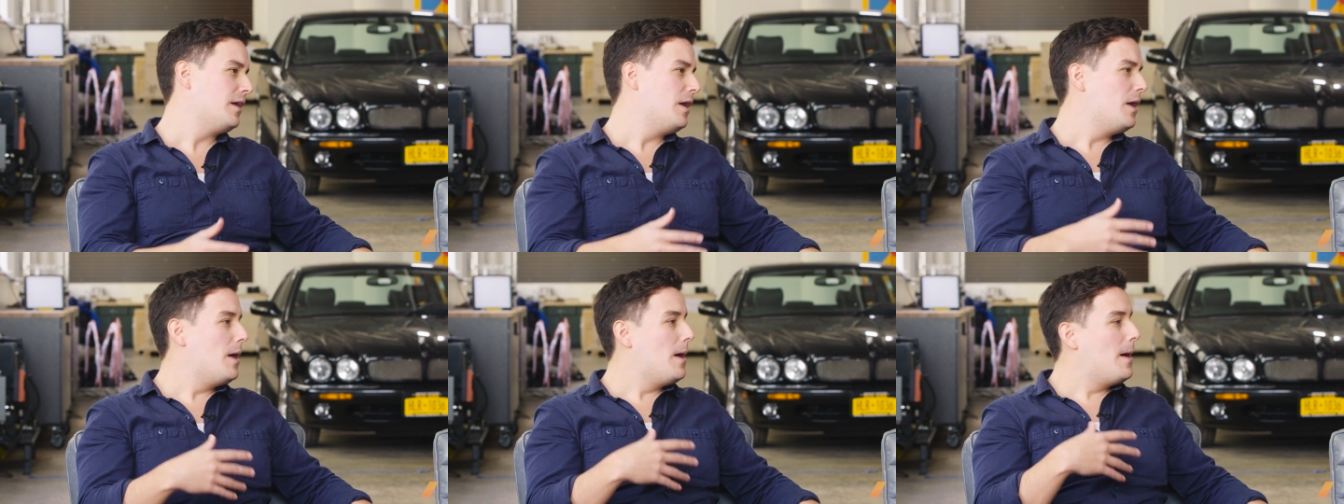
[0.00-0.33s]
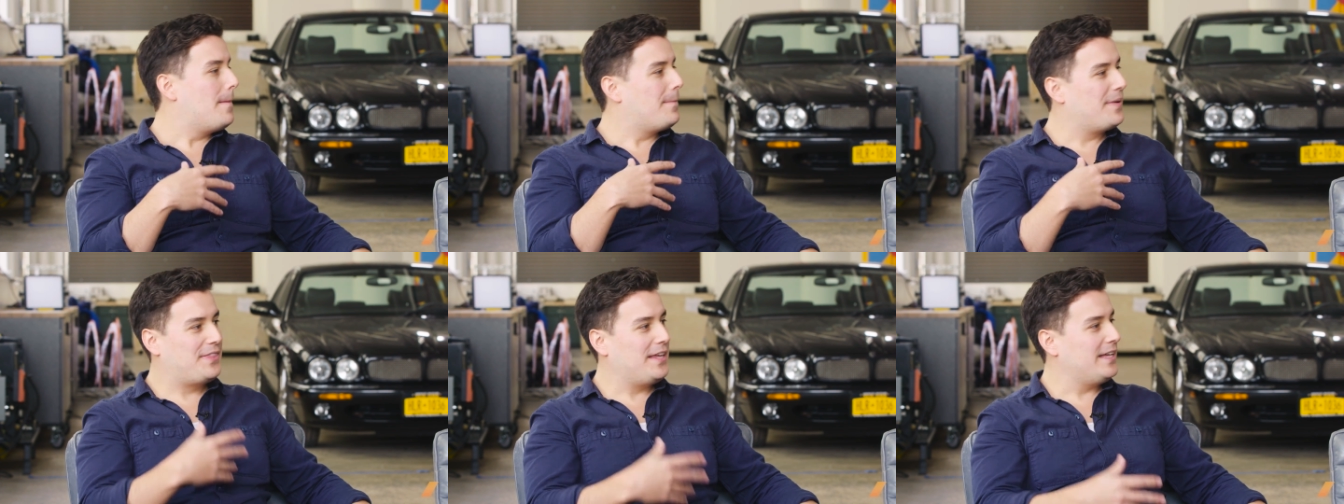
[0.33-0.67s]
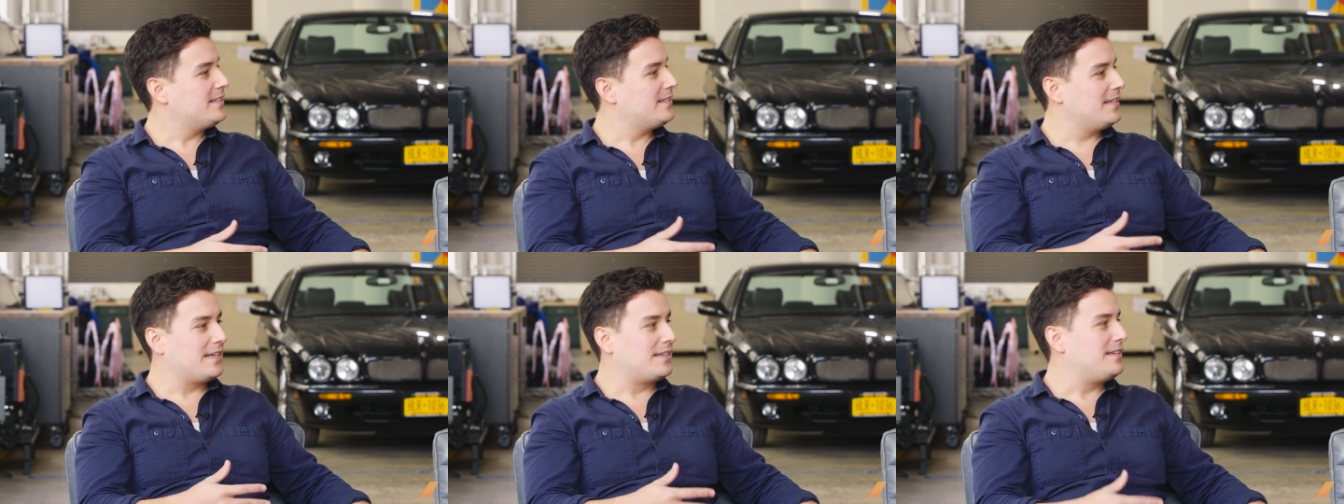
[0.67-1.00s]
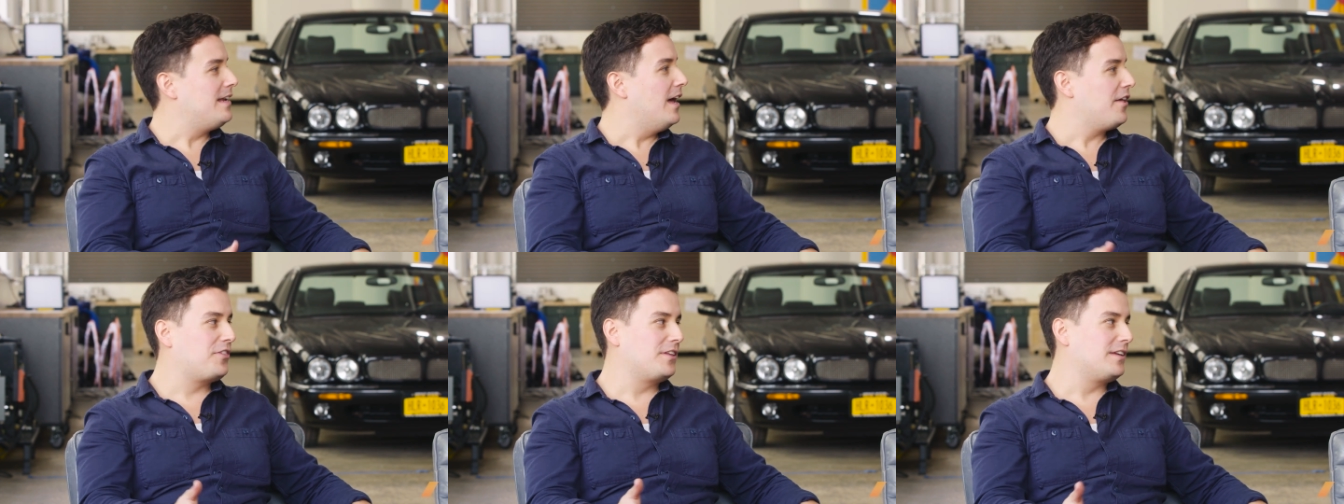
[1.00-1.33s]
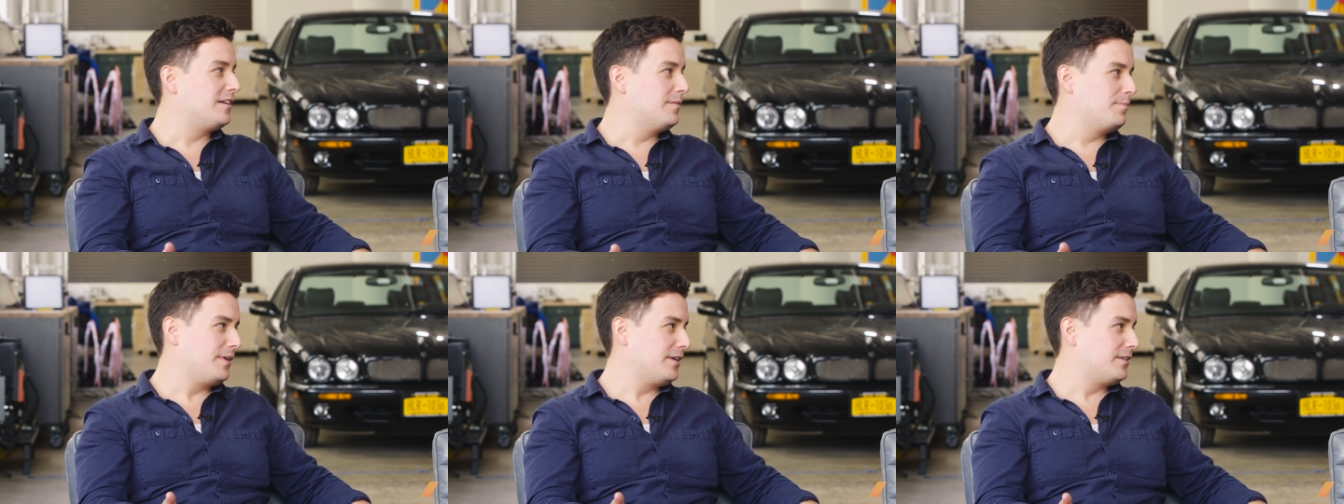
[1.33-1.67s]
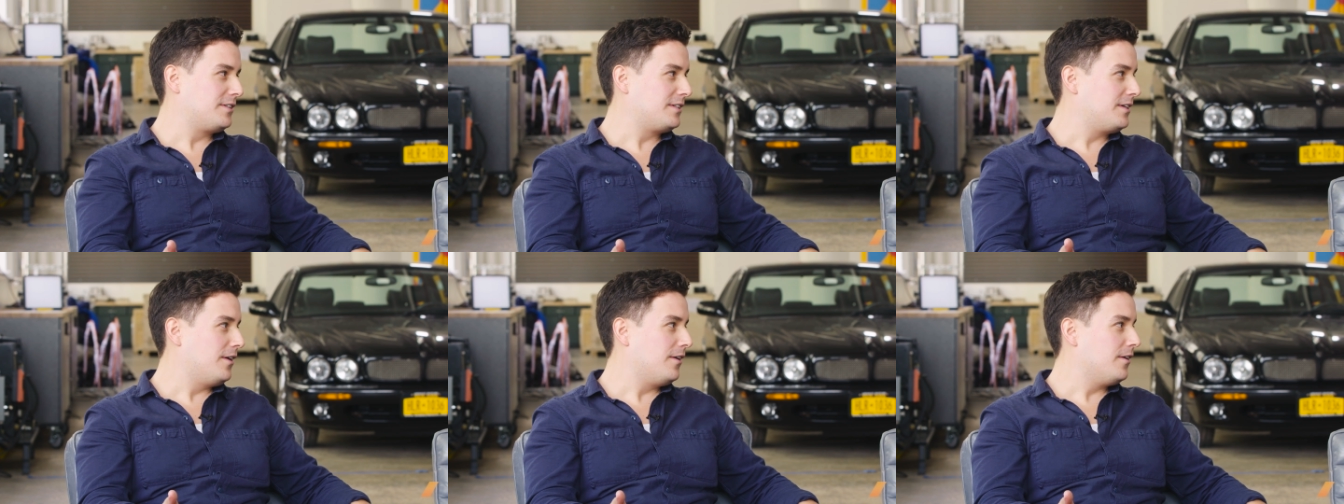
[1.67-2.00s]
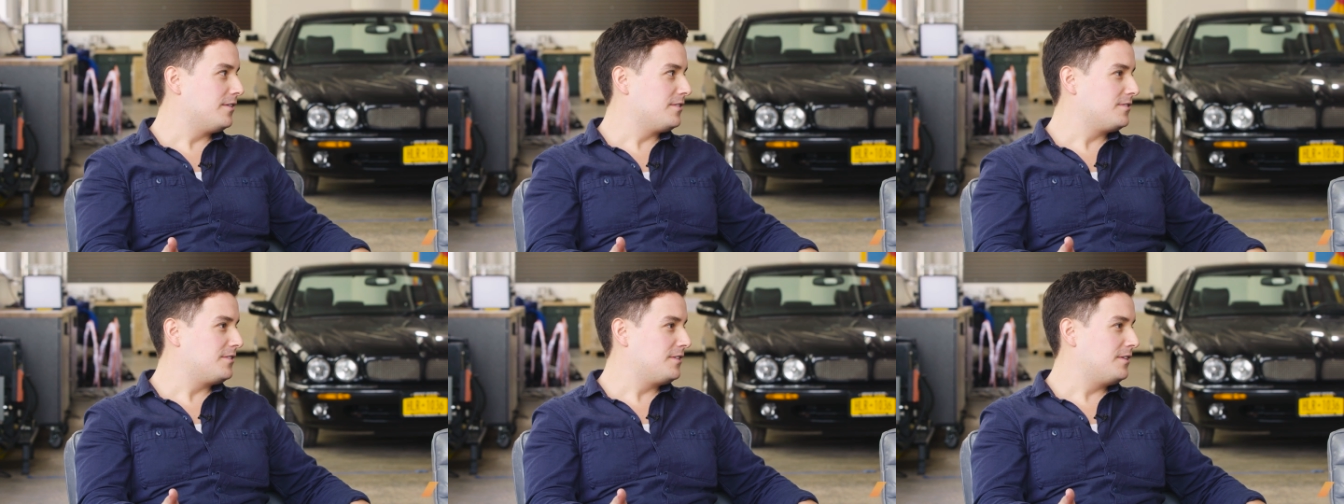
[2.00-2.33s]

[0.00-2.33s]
Yeah. But that's like nothing compared to cars.